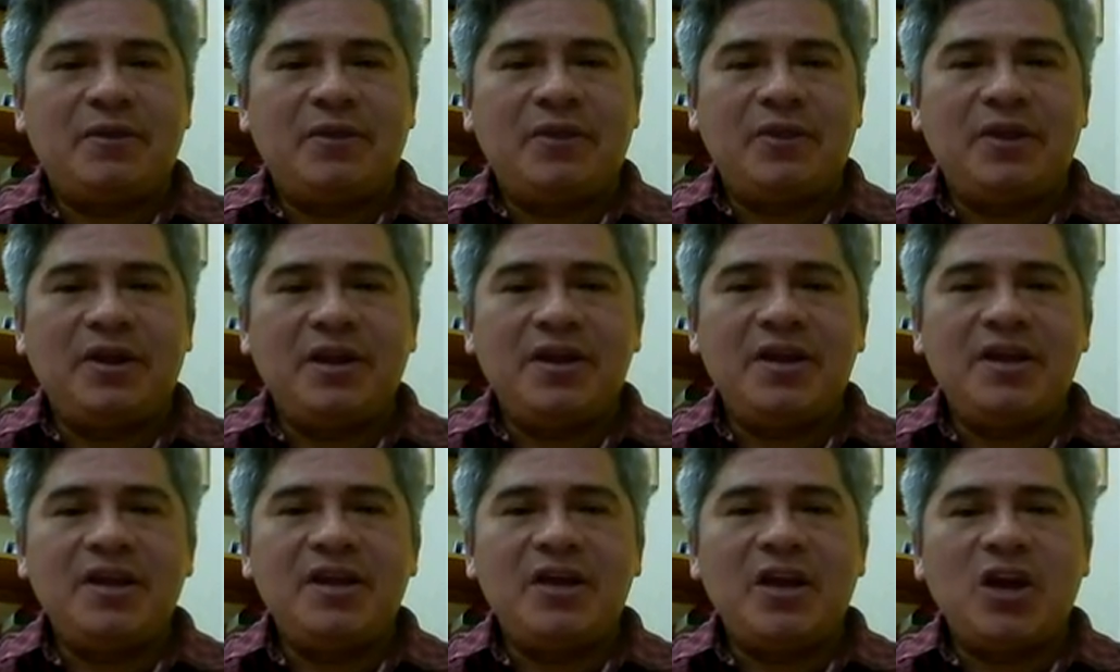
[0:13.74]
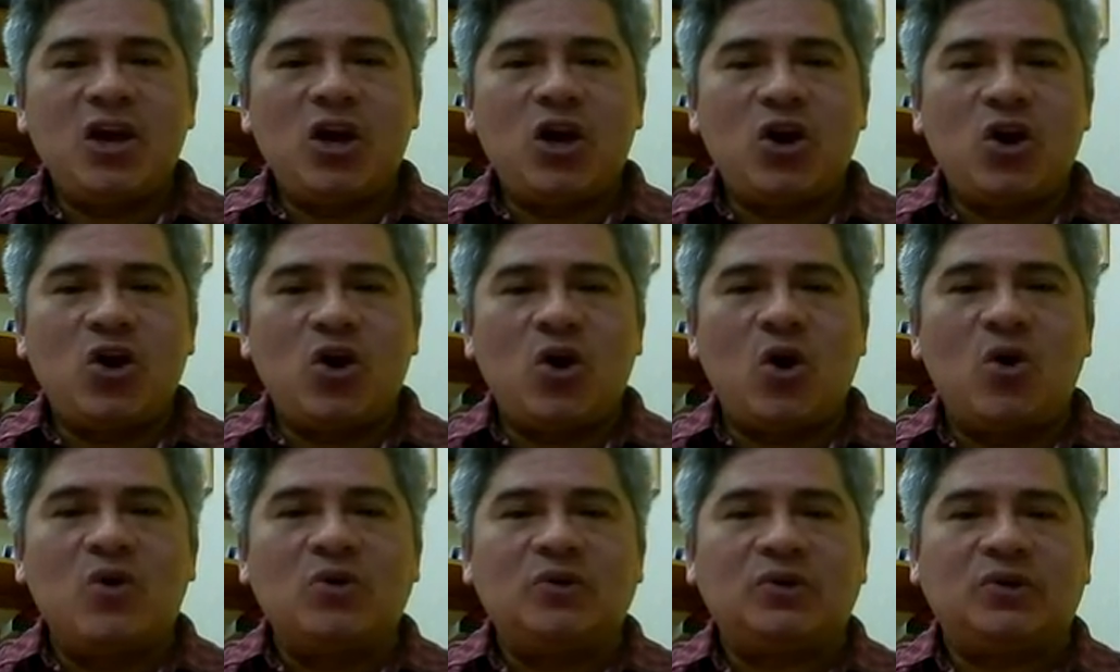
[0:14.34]
3
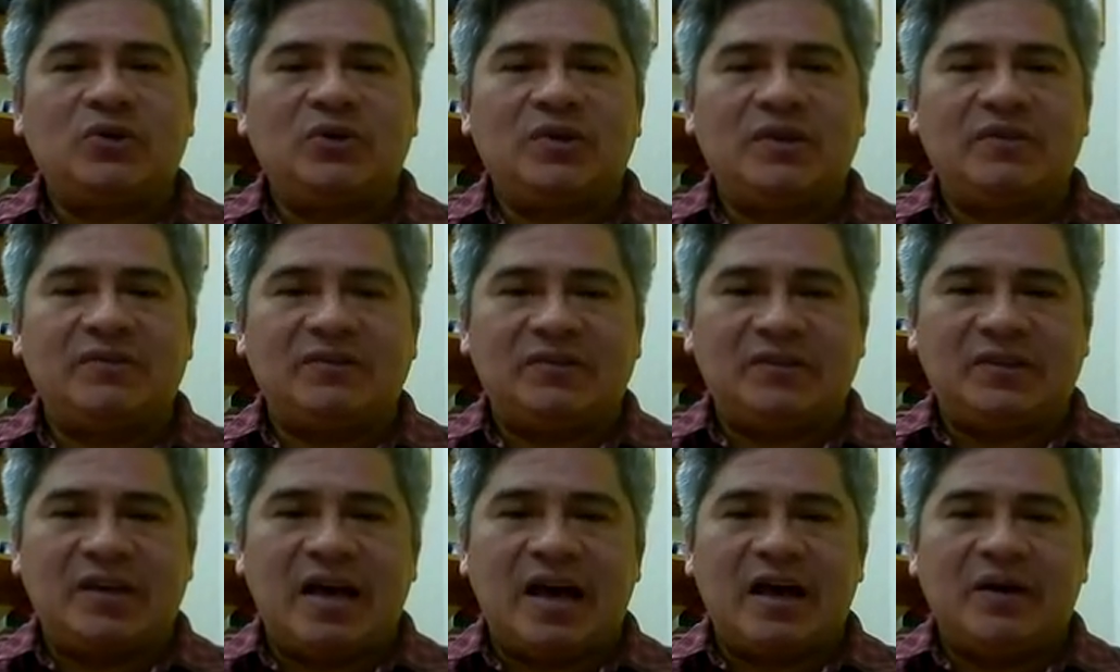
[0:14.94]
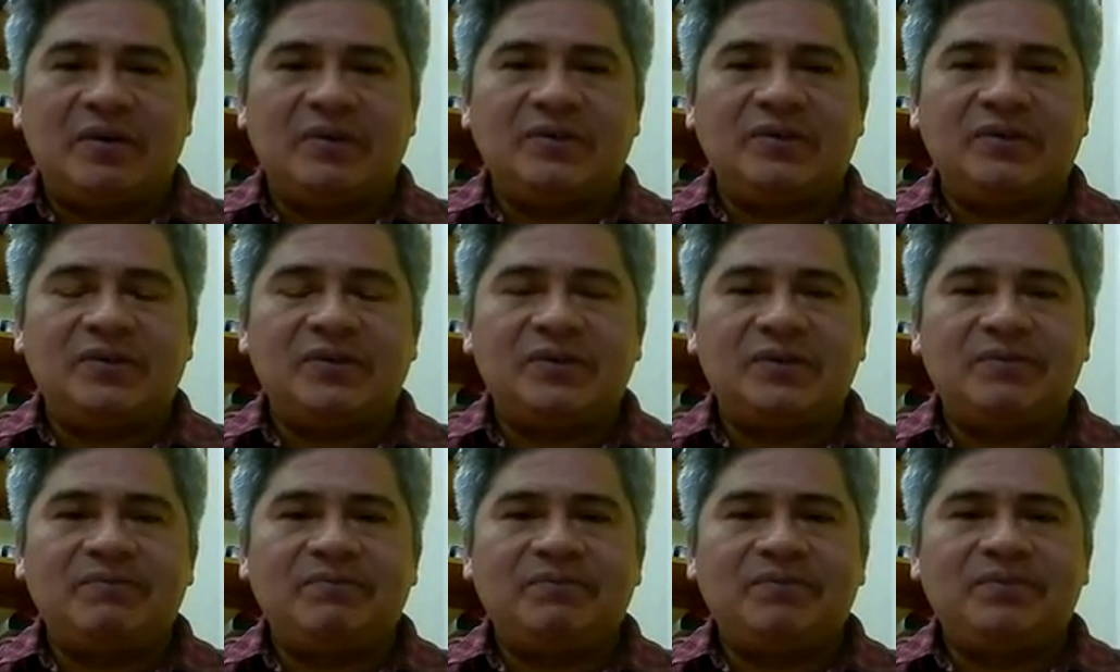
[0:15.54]
consonant
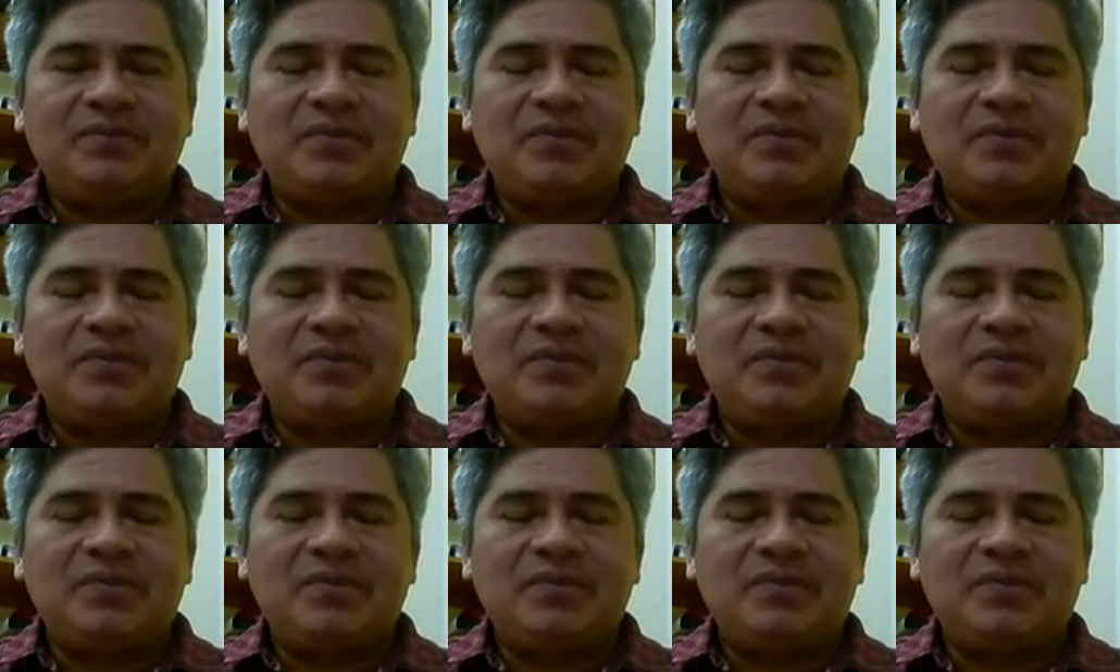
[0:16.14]
sounds.